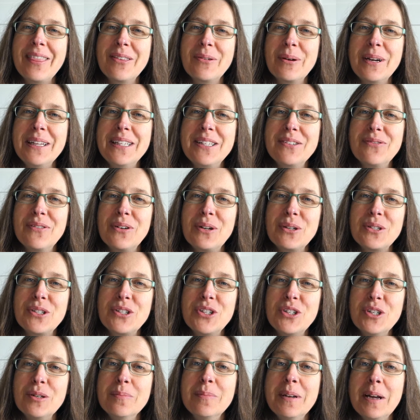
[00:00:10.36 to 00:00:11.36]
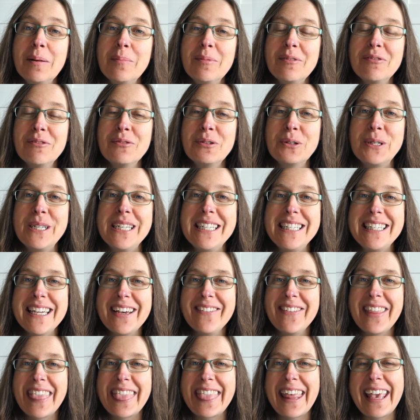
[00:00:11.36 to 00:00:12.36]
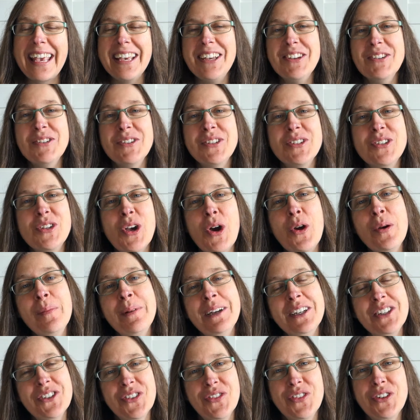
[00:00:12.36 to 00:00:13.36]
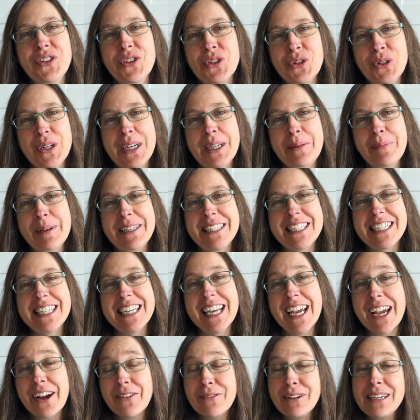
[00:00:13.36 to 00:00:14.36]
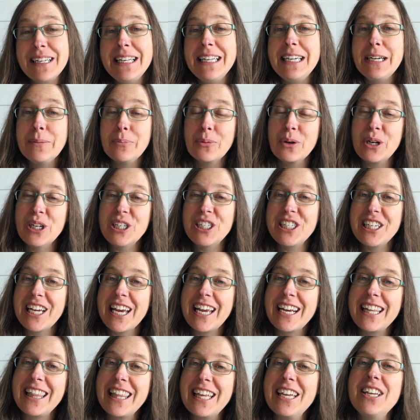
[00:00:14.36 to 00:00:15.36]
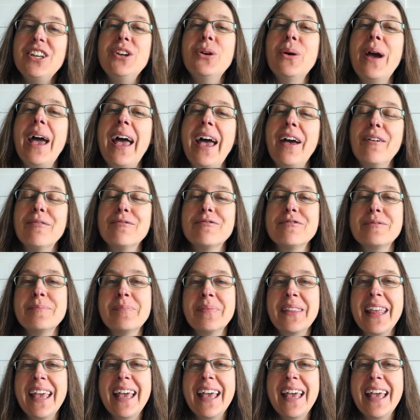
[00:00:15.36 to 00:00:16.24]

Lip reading: Threads FlossTube number 47. Thank you so much for joining me today. I really appreciate that you have.